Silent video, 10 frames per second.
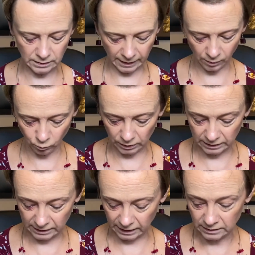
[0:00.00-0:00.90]
that one.
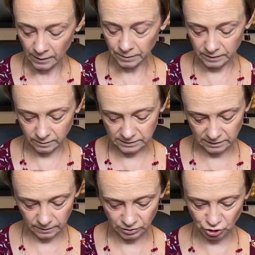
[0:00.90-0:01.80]
Again, this is
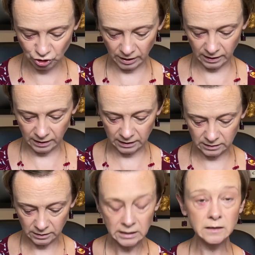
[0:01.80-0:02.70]
in the
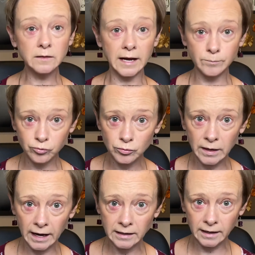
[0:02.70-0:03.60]
shade Light Brunette.